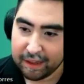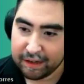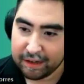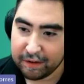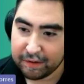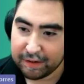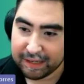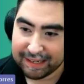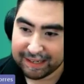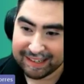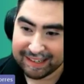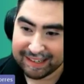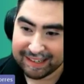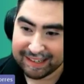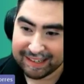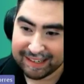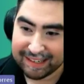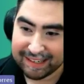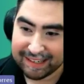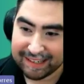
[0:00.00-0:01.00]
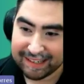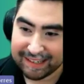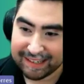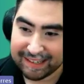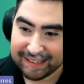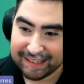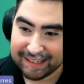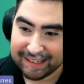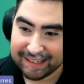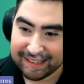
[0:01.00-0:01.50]
And then you can save
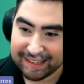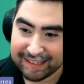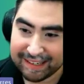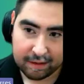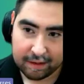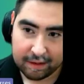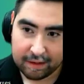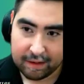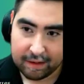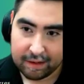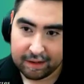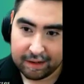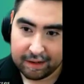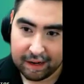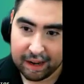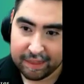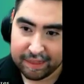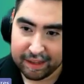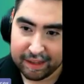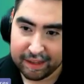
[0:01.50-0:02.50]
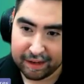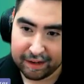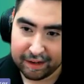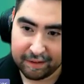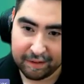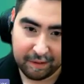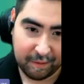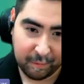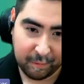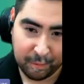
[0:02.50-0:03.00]
it. And
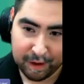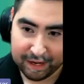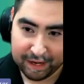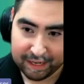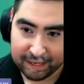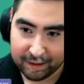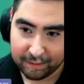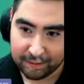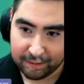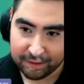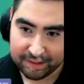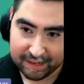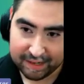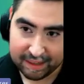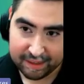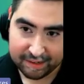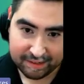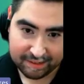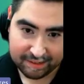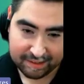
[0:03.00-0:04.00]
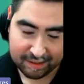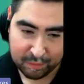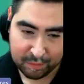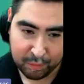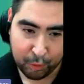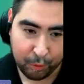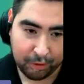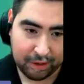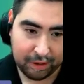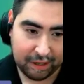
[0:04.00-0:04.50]
then right here, it'll say, this is
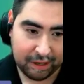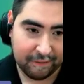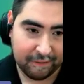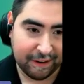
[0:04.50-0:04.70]
important.